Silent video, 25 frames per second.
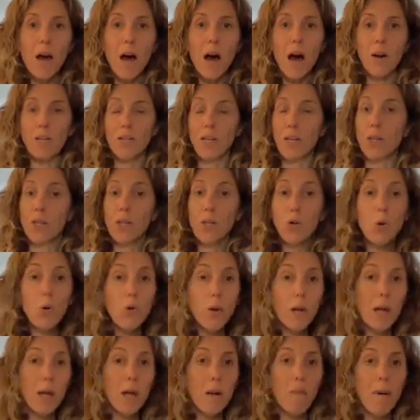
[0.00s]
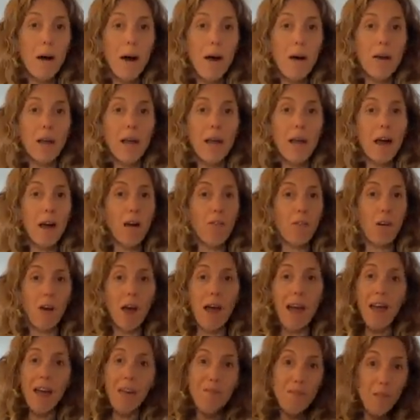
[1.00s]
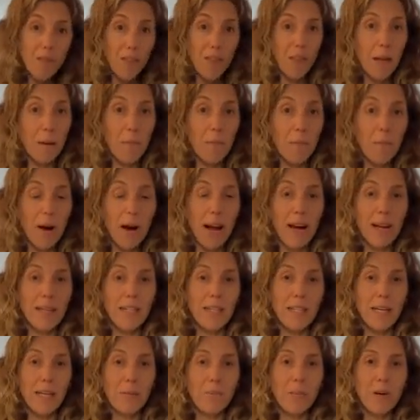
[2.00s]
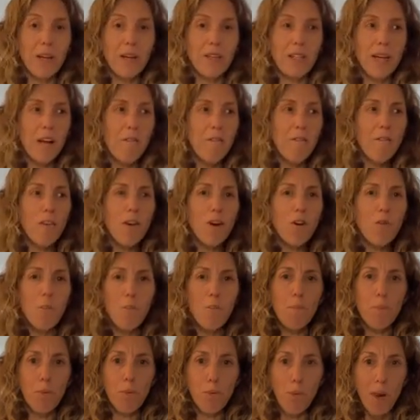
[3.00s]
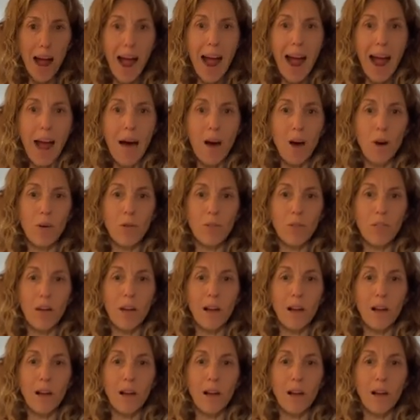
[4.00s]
I was like talking about it. I've got everything branded because I feel proud.